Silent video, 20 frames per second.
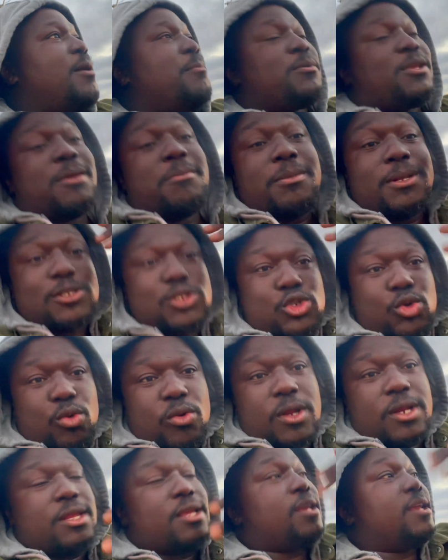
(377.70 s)
Give me
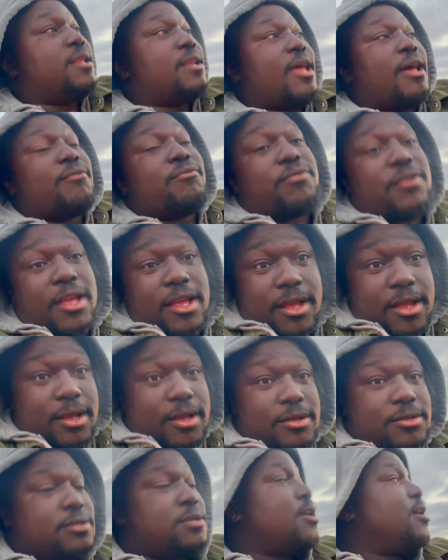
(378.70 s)
20 in
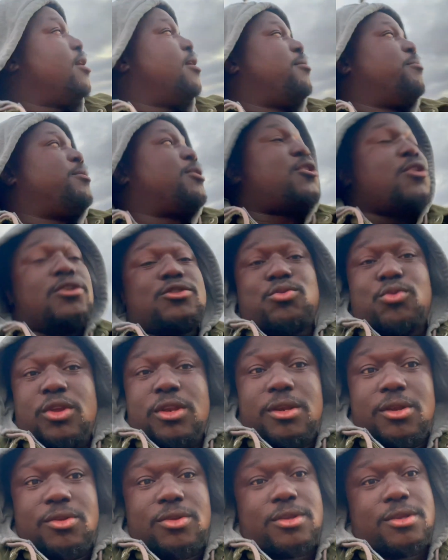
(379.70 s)
advance because
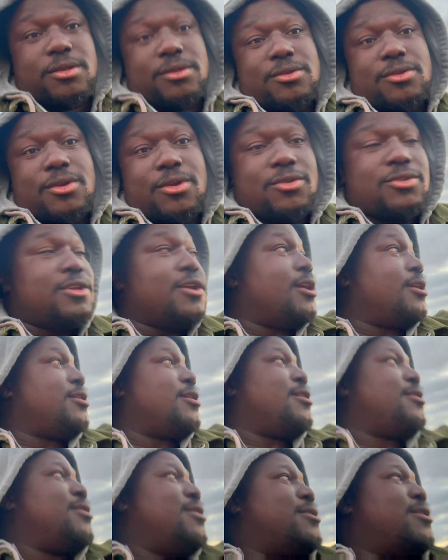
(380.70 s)
we're looking. Oh yeah,
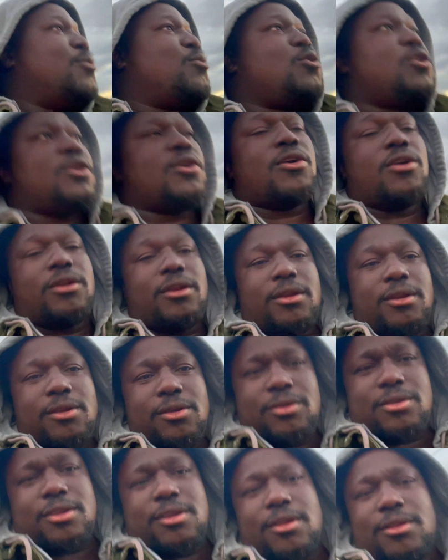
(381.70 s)
yeah, yeah, yeah. We are
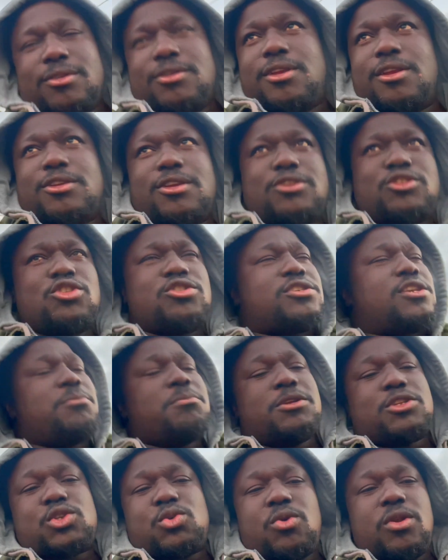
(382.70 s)
looking. Yeah, yeah. Just give
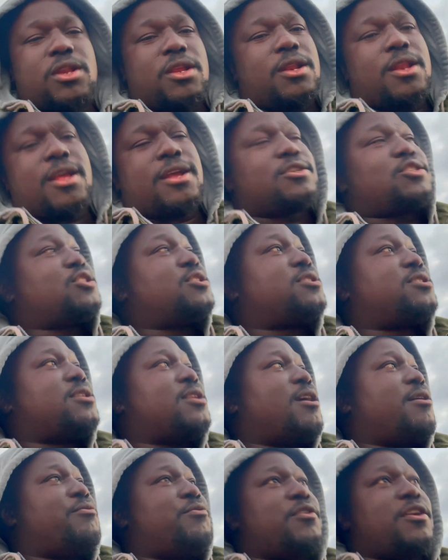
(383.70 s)
me 20 lashes
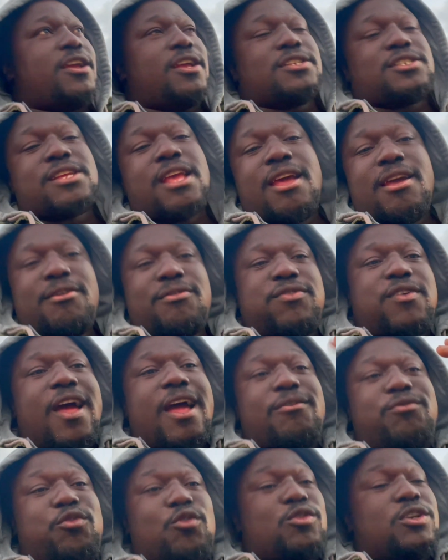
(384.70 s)
in advance,
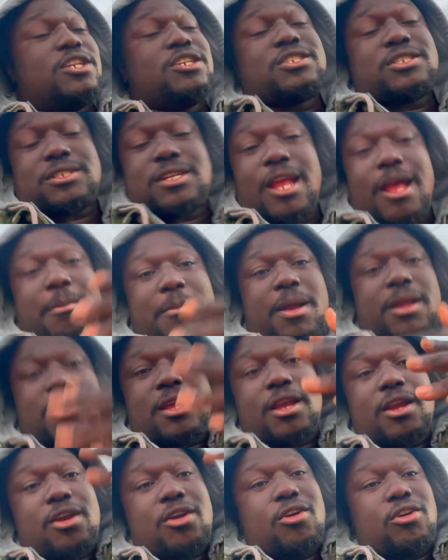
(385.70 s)
5 for each time I
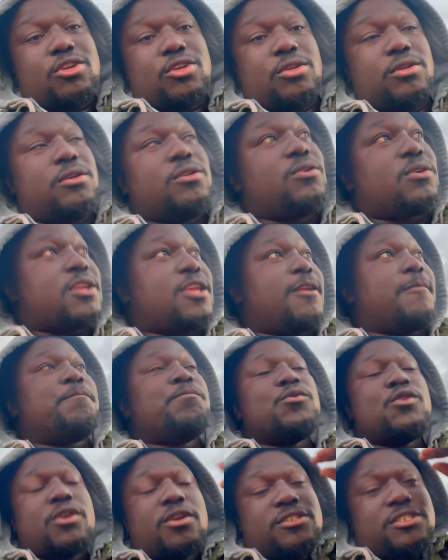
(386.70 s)
get caught. You're looking,
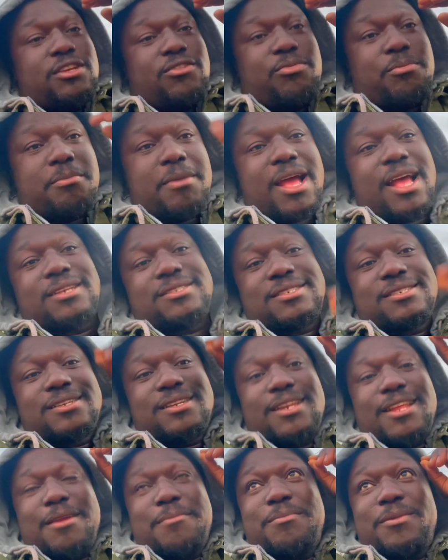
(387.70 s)
because if Massa
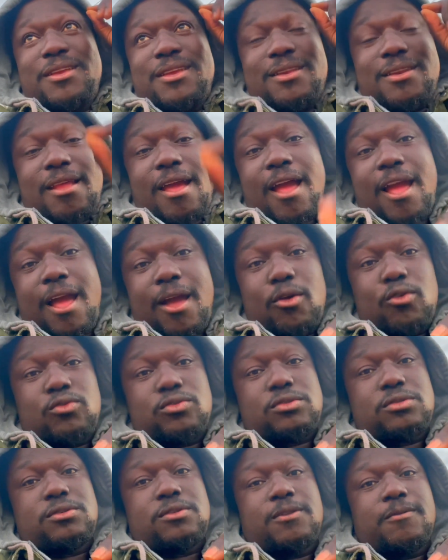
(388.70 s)
let me in the
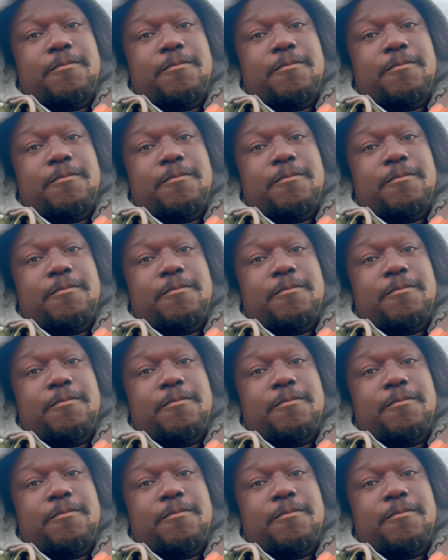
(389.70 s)
house,